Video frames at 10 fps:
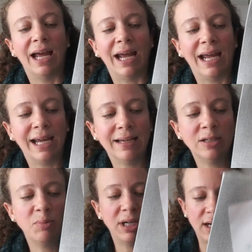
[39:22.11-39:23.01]

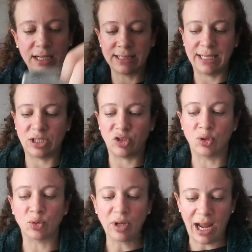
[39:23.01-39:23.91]
And because it's
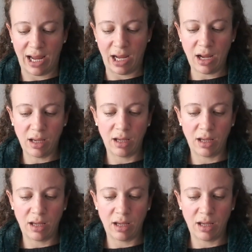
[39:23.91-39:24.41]
gray,